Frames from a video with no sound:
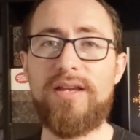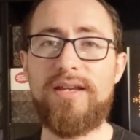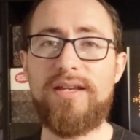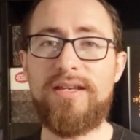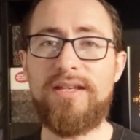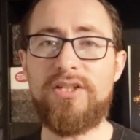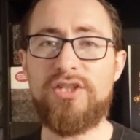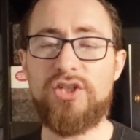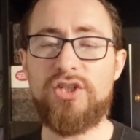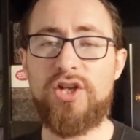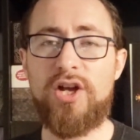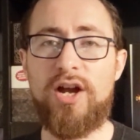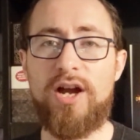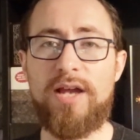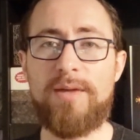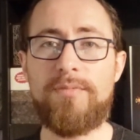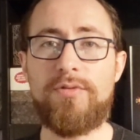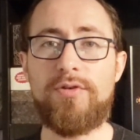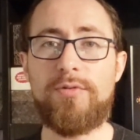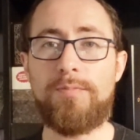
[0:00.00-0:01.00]
each
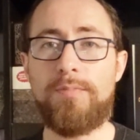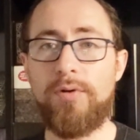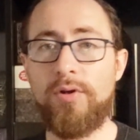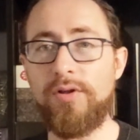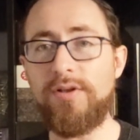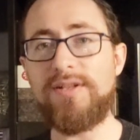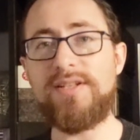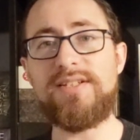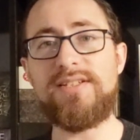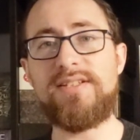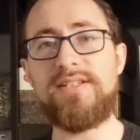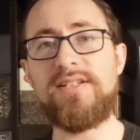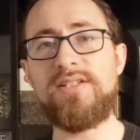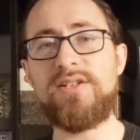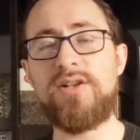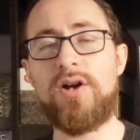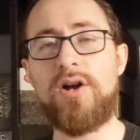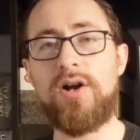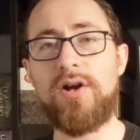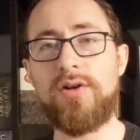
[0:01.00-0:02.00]
time you pull a disease
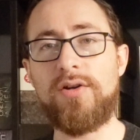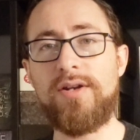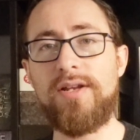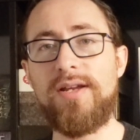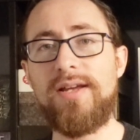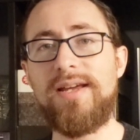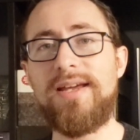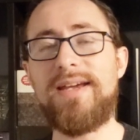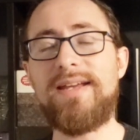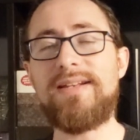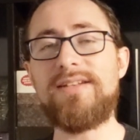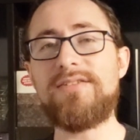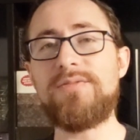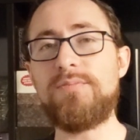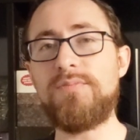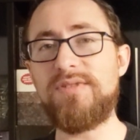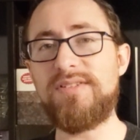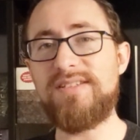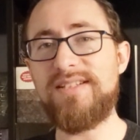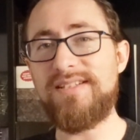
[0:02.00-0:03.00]
card, it is
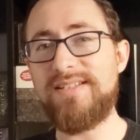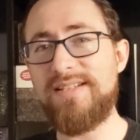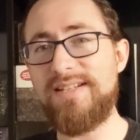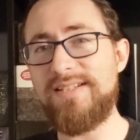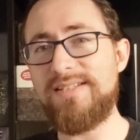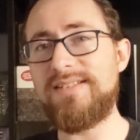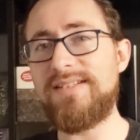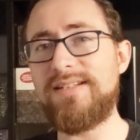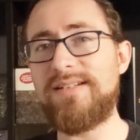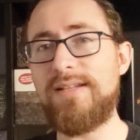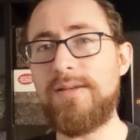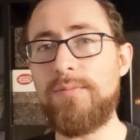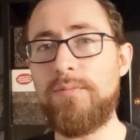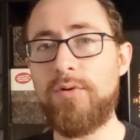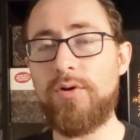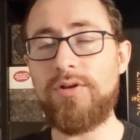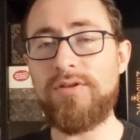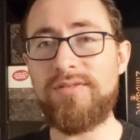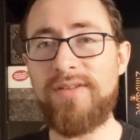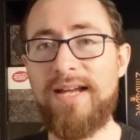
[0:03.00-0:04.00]
statistically
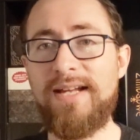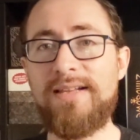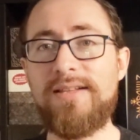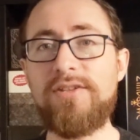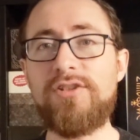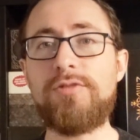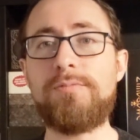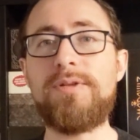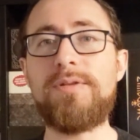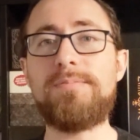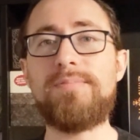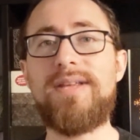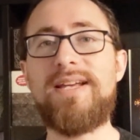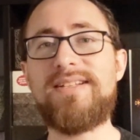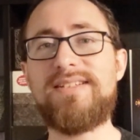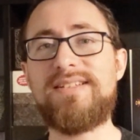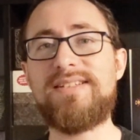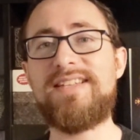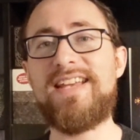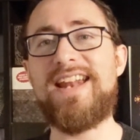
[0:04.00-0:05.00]
more likely to be
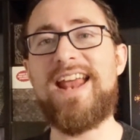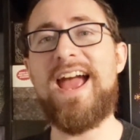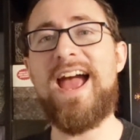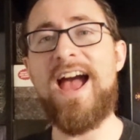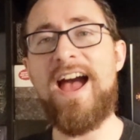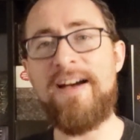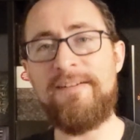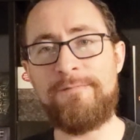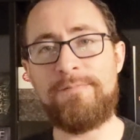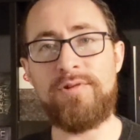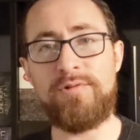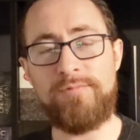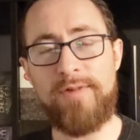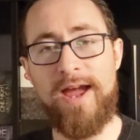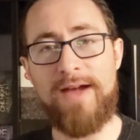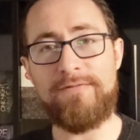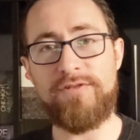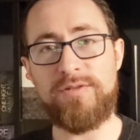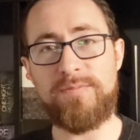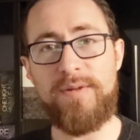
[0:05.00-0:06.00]
places that have been
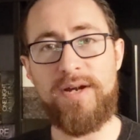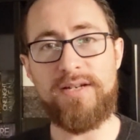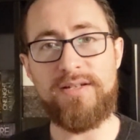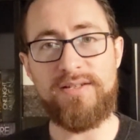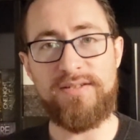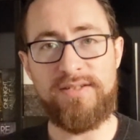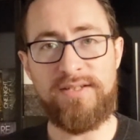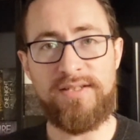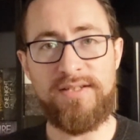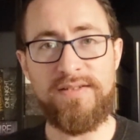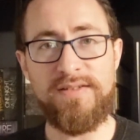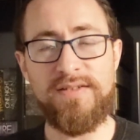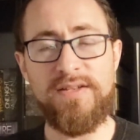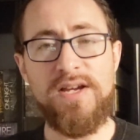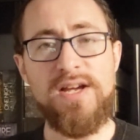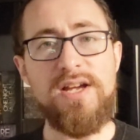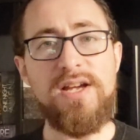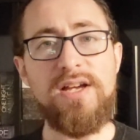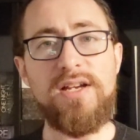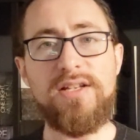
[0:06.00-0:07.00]
ravaged by disease.
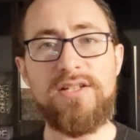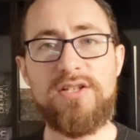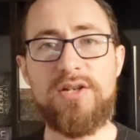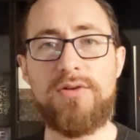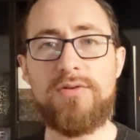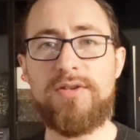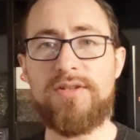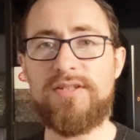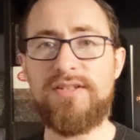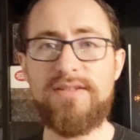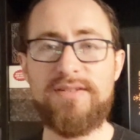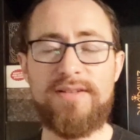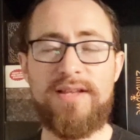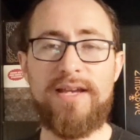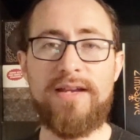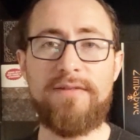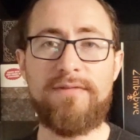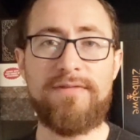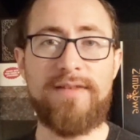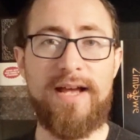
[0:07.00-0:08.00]
So this isn't
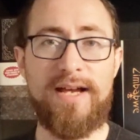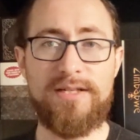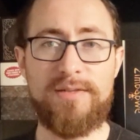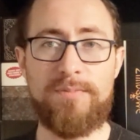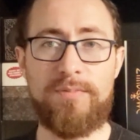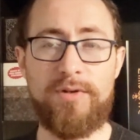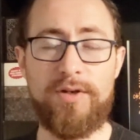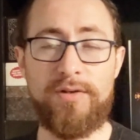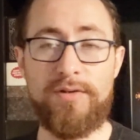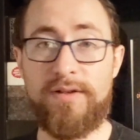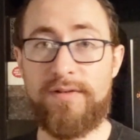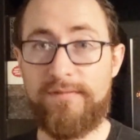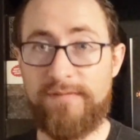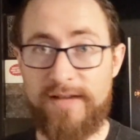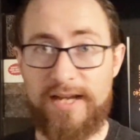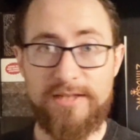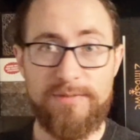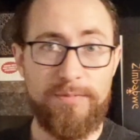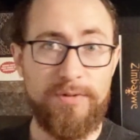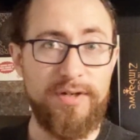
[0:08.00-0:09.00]
like Flashpoint, and
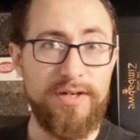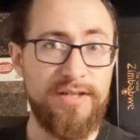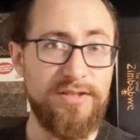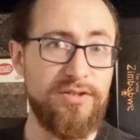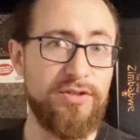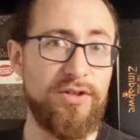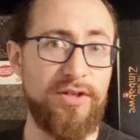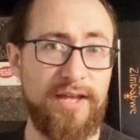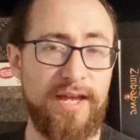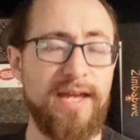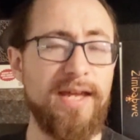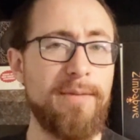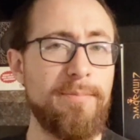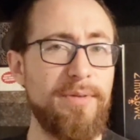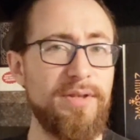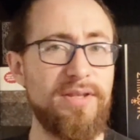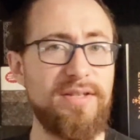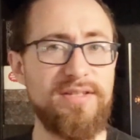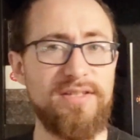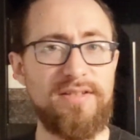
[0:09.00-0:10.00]
Flashpoint is a good game,
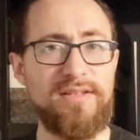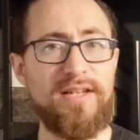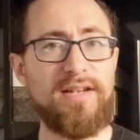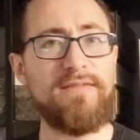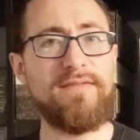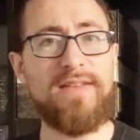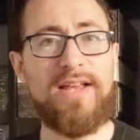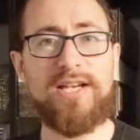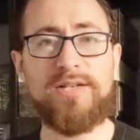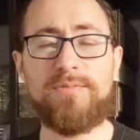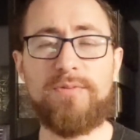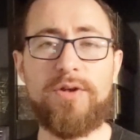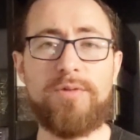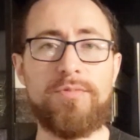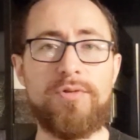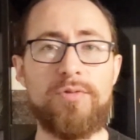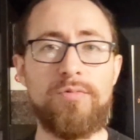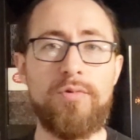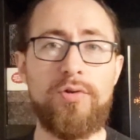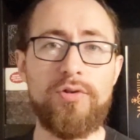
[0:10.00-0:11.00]
but this isn't like Flashpoint
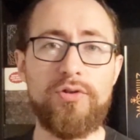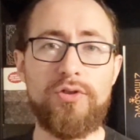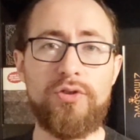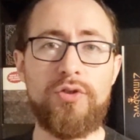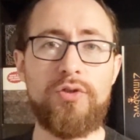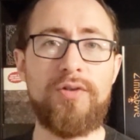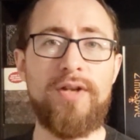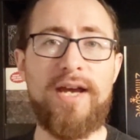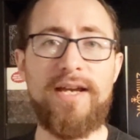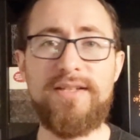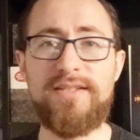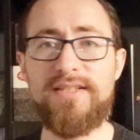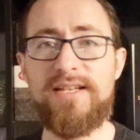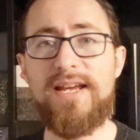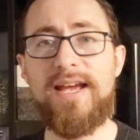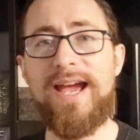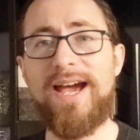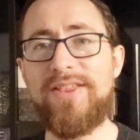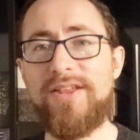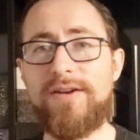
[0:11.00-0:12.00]
where you roll 2 dice
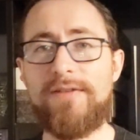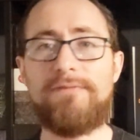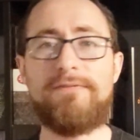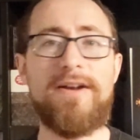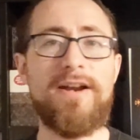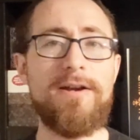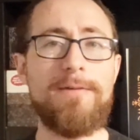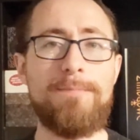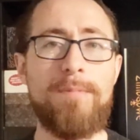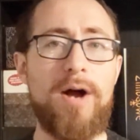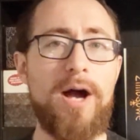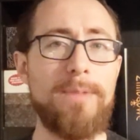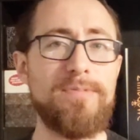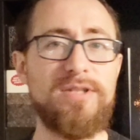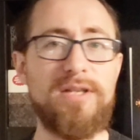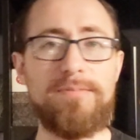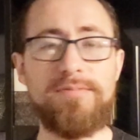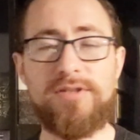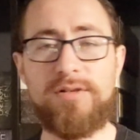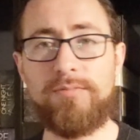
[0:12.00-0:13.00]
and then a fire
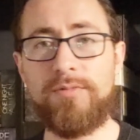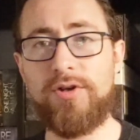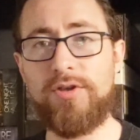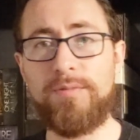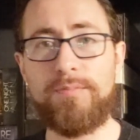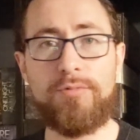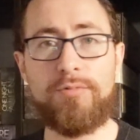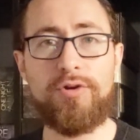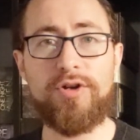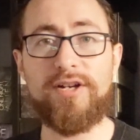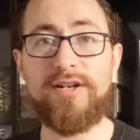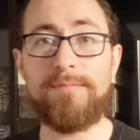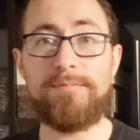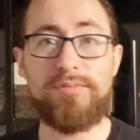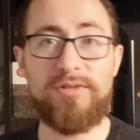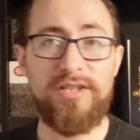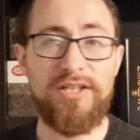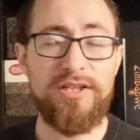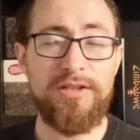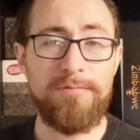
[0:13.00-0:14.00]
pops up somewhere on the board
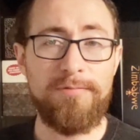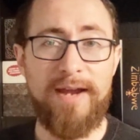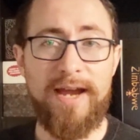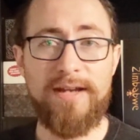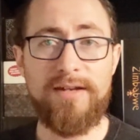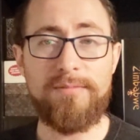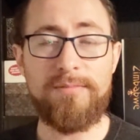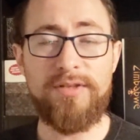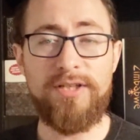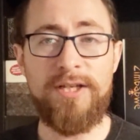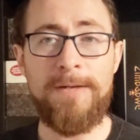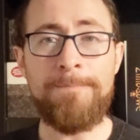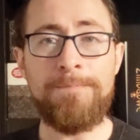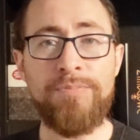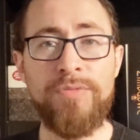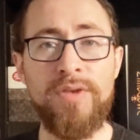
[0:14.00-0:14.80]
completely randomly.